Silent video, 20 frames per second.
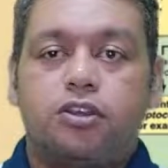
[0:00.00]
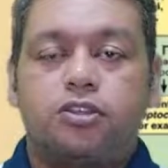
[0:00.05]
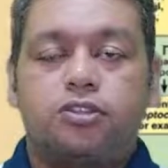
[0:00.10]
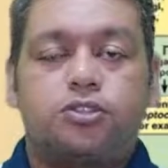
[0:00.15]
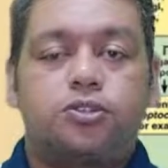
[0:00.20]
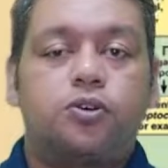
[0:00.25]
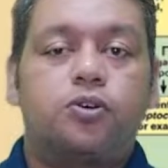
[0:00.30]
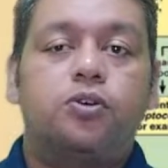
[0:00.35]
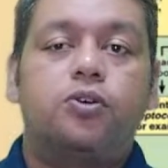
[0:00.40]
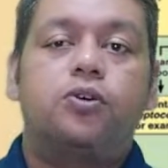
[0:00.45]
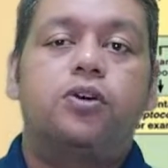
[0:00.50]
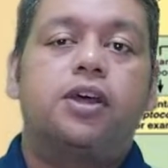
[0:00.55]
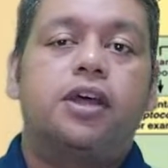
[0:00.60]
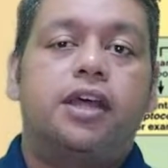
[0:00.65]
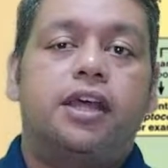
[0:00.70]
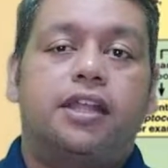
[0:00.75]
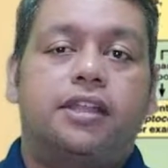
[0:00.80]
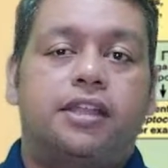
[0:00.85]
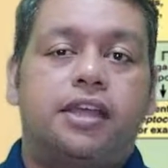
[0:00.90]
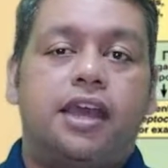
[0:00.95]
So
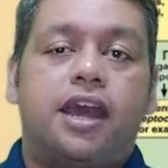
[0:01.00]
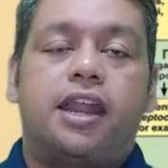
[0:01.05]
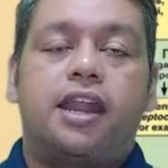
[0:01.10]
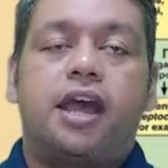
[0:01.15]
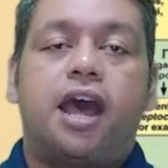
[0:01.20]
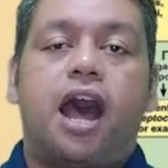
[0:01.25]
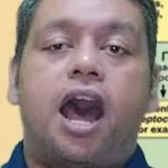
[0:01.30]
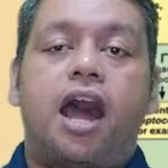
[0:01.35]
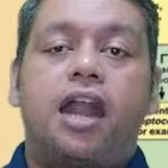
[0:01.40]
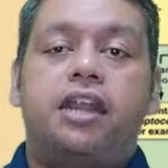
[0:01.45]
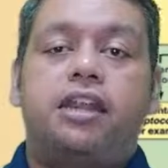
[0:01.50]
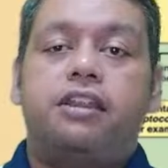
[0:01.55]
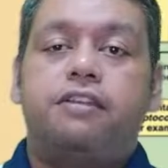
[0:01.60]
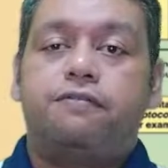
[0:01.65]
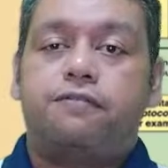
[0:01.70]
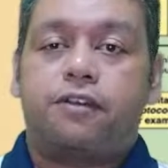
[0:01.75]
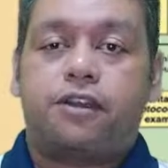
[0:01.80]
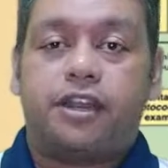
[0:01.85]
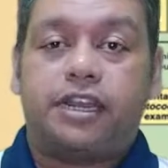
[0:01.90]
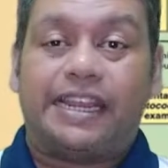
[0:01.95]
there are
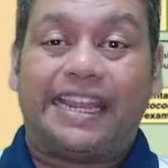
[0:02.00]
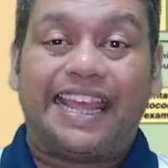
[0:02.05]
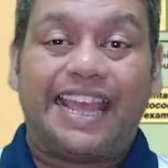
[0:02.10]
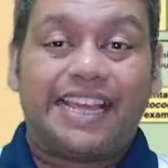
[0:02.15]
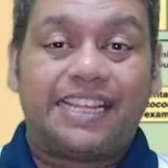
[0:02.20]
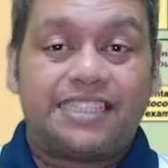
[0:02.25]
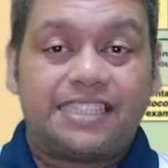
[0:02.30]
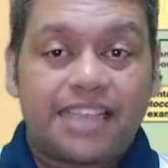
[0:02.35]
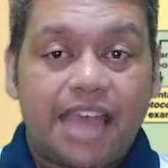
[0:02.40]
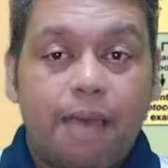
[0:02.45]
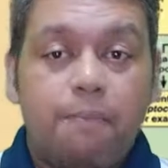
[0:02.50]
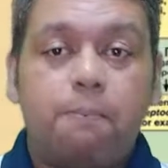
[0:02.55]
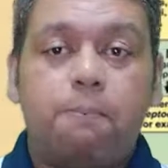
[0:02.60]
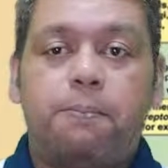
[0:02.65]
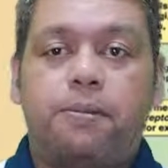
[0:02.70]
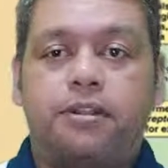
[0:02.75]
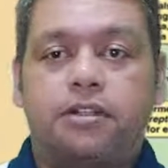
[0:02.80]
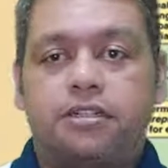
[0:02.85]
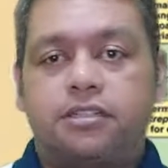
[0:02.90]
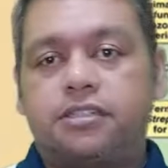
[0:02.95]
different
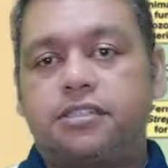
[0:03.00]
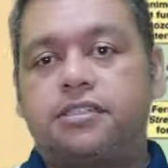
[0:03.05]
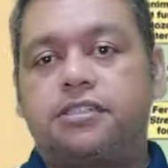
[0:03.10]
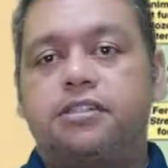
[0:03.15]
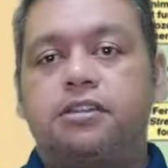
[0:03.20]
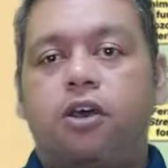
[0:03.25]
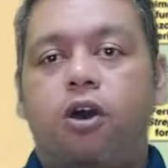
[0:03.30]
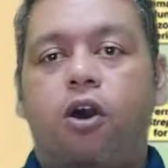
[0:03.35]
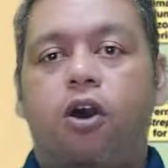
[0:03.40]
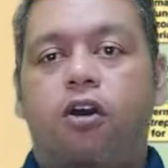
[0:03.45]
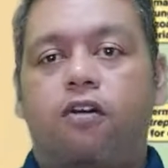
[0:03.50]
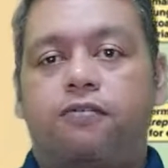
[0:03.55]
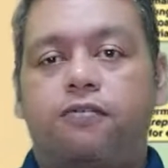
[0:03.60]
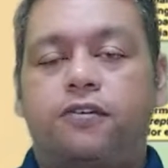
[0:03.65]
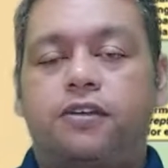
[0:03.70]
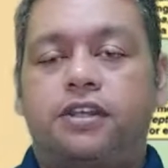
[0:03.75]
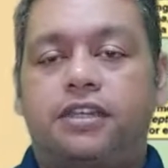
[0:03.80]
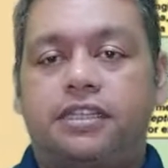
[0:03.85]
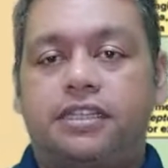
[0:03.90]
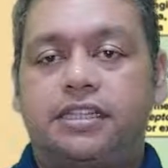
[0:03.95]
examples of
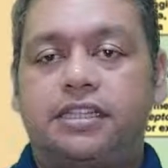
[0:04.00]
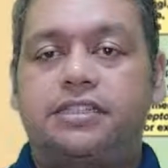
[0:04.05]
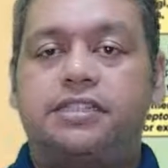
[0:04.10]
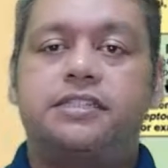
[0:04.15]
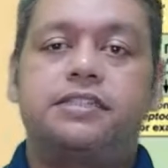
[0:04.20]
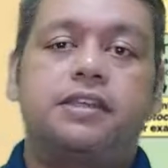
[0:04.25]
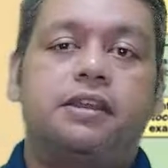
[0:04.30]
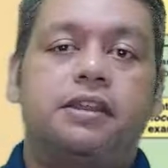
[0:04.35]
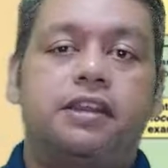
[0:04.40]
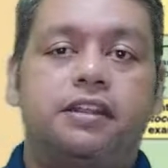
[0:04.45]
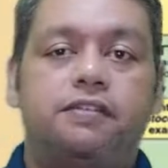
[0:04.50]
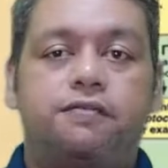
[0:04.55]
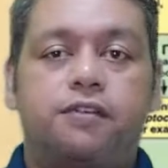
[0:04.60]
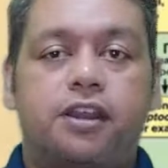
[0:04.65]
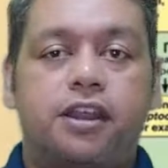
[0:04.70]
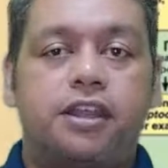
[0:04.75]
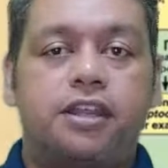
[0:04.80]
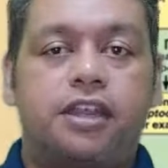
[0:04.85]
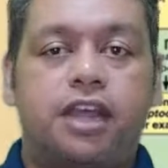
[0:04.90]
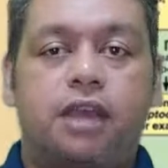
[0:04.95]
these
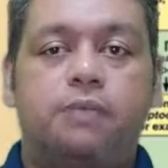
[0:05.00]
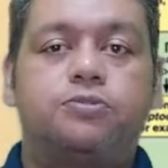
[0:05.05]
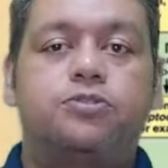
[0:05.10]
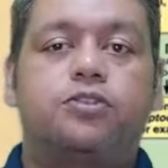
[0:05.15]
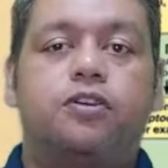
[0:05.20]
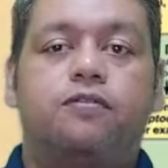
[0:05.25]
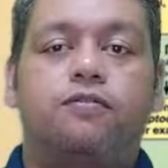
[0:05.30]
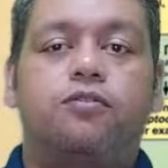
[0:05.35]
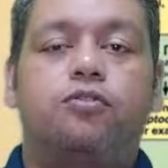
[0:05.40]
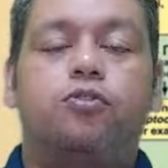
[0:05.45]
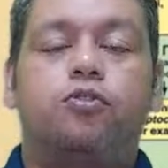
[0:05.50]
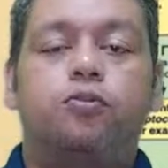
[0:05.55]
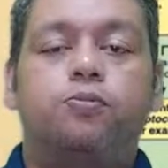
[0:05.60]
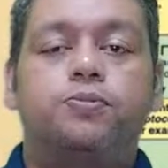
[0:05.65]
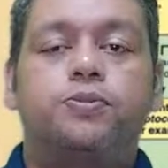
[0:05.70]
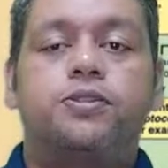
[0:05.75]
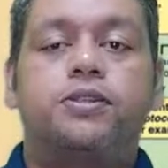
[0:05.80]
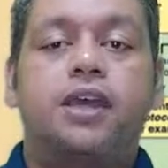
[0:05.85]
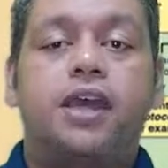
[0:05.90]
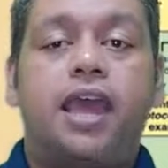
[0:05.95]
different types of
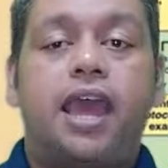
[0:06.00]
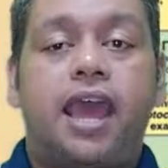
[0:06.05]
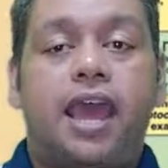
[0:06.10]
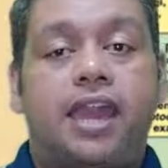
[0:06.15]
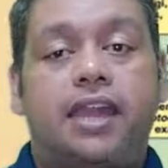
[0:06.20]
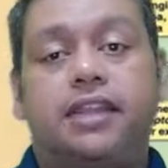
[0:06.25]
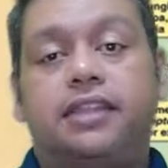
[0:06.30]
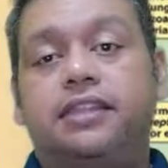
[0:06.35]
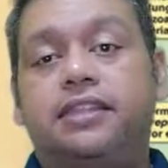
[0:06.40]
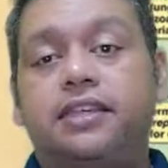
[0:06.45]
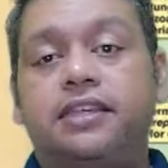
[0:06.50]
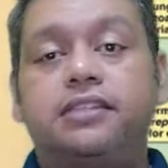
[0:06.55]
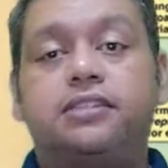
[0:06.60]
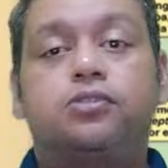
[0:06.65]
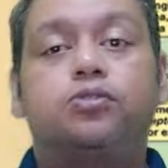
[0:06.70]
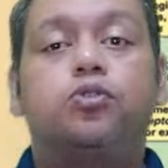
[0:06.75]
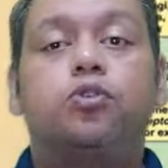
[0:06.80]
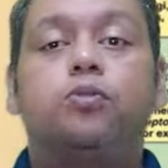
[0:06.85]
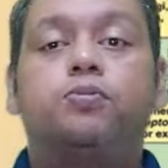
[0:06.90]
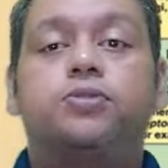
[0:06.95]
groups, and
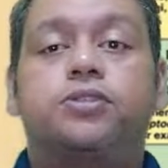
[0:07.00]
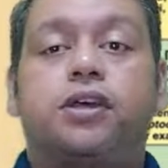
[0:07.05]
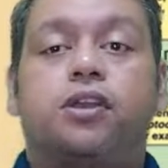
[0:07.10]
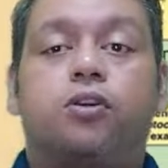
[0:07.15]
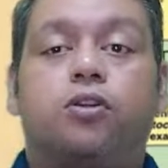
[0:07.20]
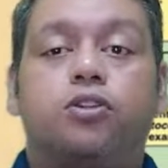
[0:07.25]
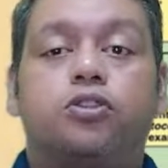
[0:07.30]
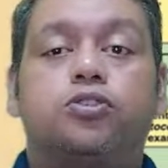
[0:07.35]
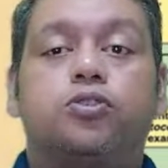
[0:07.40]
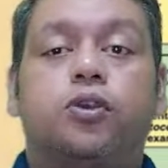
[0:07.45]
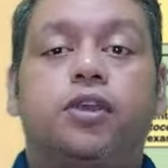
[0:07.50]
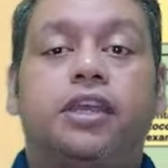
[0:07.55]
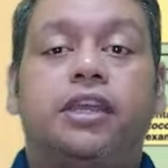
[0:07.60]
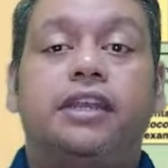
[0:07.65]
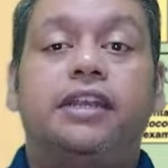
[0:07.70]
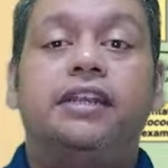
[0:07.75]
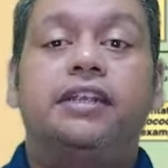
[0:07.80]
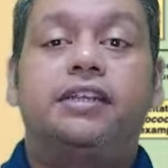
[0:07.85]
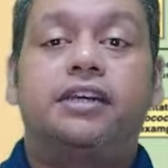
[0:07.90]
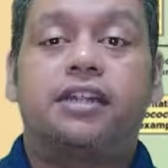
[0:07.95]
these groups are also
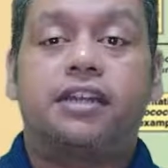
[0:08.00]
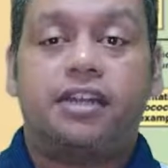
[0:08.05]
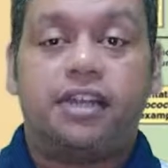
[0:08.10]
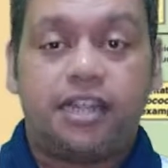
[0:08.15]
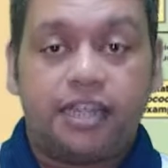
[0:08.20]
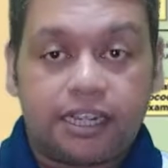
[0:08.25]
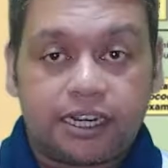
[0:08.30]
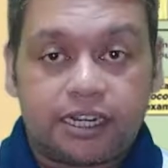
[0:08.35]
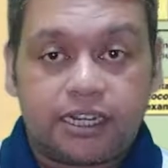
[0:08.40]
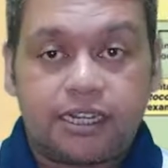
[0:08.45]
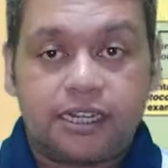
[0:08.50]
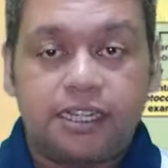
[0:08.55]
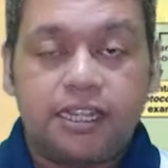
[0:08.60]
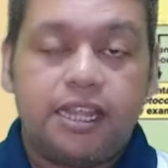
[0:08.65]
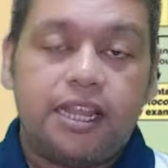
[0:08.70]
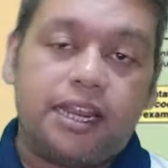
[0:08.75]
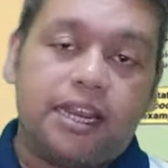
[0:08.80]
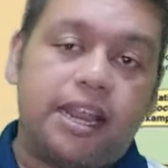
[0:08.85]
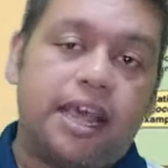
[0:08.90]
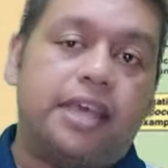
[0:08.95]
interlinked,
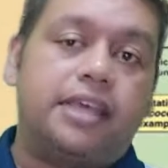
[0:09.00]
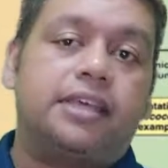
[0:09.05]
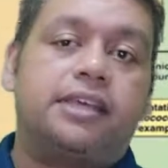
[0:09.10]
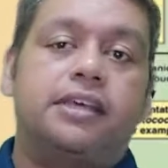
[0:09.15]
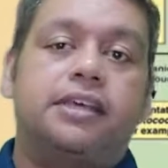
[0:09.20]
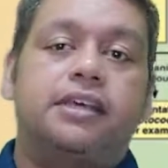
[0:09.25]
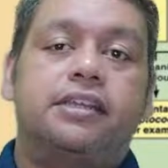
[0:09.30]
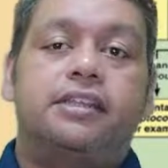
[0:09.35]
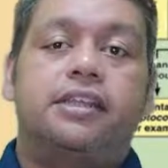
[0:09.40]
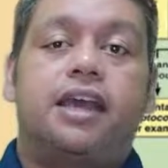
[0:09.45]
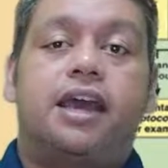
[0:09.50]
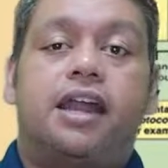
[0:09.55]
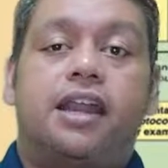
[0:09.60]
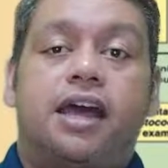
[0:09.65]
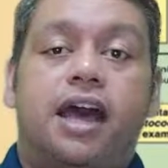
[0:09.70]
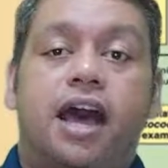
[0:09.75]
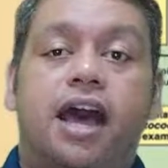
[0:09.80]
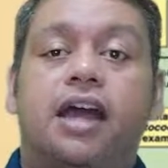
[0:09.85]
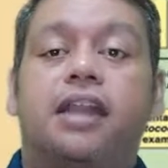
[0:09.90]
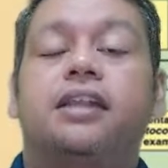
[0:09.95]
like there
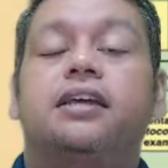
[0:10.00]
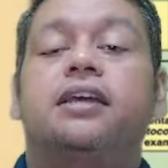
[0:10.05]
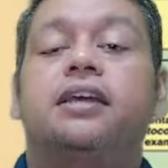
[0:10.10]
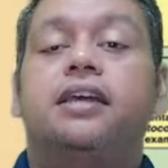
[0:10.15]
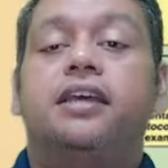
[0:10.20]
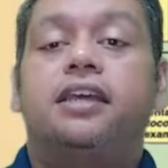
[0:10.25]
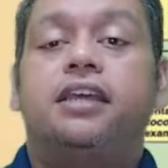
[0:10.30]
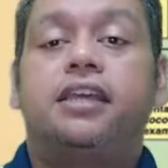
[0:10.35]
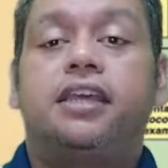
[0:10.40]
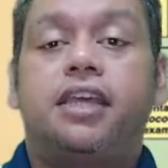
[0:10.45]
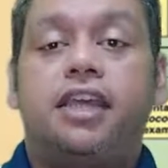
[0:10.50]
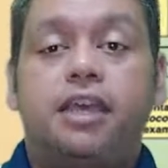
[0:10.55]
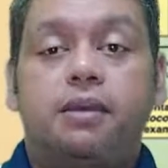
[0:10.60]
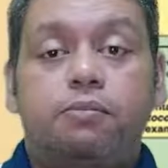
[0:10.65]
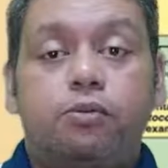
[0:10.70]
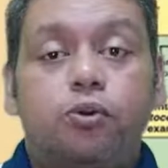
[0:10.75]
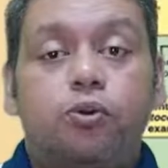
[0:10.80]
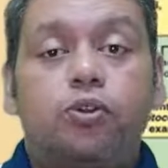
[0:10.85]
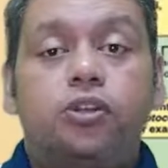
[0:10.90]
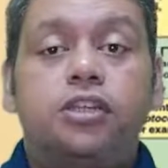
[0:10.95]
are
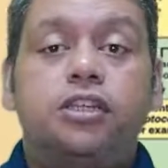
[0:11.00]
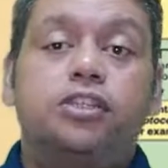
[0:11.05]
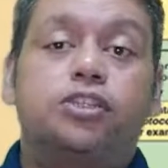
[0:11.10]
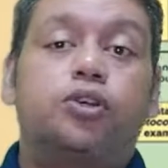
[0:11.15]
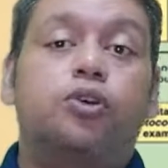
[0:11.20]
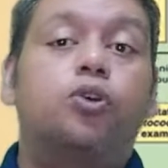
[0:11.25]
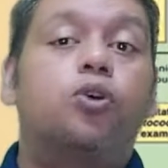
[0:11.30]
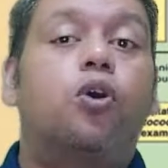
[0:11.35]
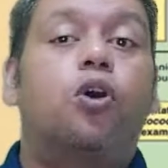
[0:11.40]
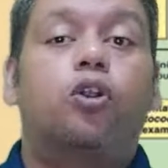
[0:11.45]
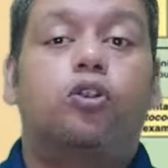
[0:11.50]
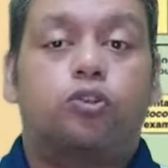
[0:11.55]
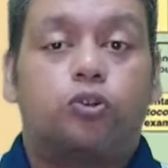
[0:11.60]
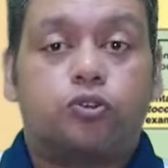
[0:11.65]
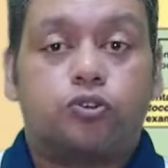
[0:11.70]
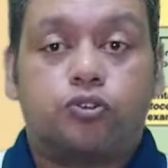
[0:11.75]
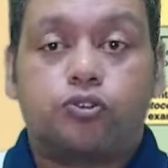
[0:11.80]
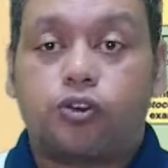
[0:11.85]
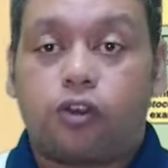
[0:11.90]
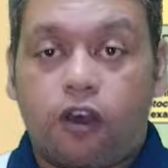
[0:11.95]

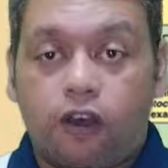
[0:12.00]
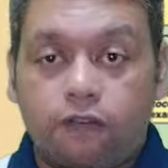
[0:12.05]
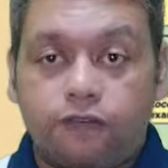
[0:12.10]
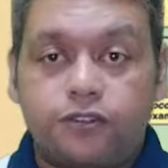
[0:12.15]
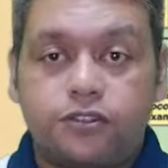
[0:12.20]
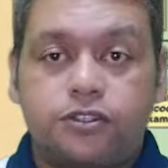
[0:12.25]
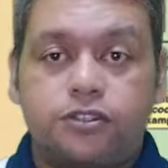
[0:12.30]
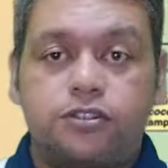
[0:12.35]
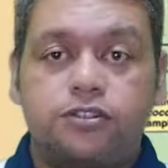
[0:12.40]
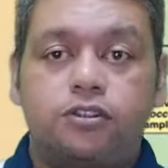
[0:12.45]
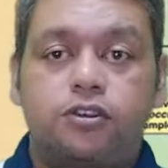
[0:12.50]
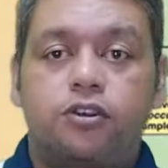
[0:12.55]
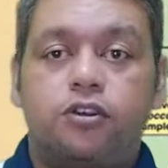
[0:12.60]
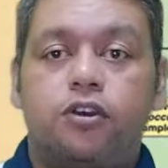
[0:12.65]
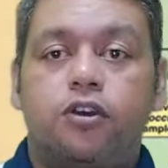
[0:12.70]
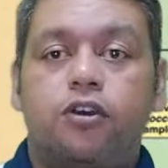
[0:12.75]
chemolithoautotrophs,